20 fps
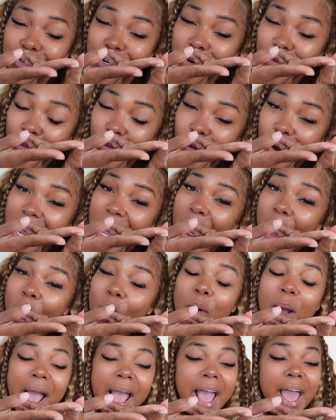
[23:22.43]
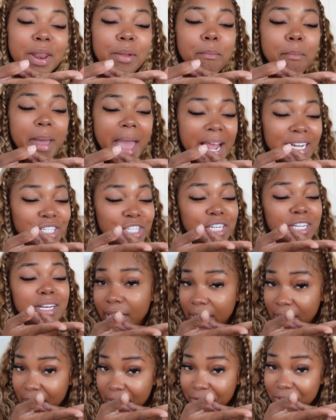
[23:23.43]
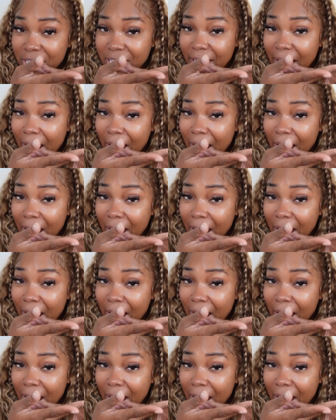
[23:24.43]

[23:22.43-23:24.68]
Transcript: trip, we gonna have a matching evening